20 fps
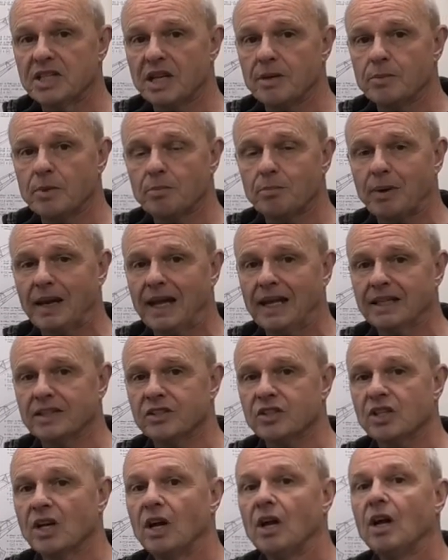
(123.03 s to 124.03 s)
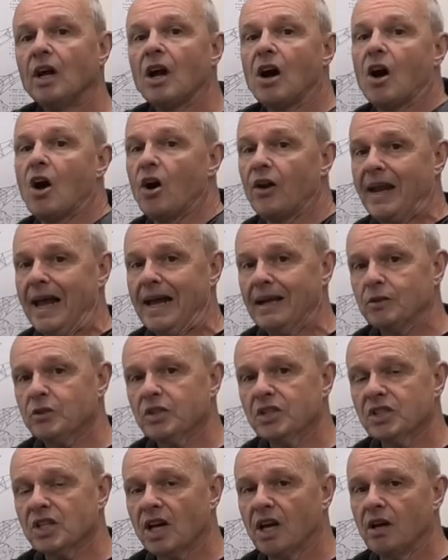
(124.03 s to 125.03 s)
Demon plans on
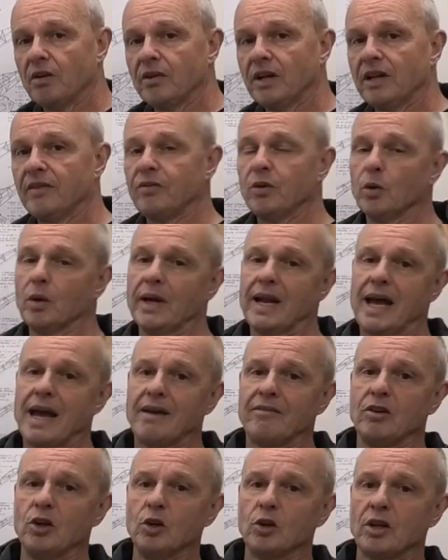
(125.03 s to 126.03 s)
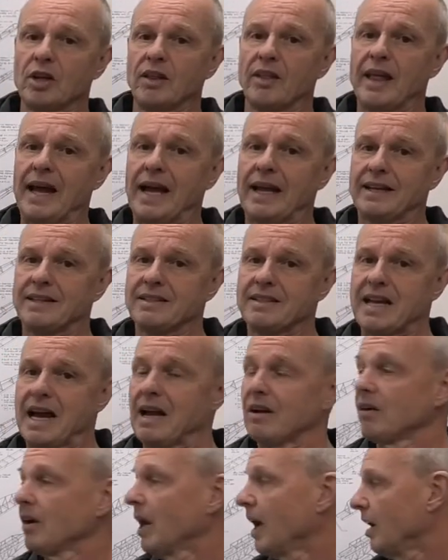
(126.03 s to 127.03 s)
Outerzone. if you want to have a look at that and
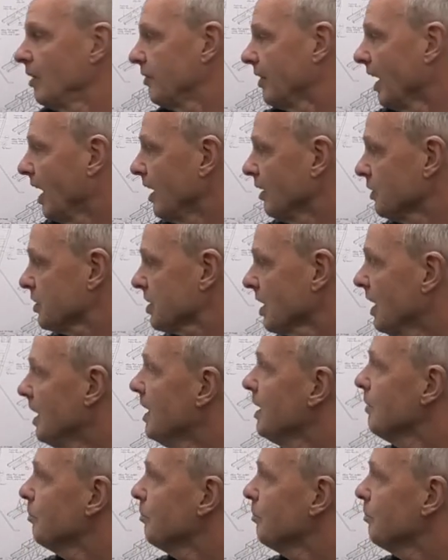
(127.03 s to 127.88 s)
download those.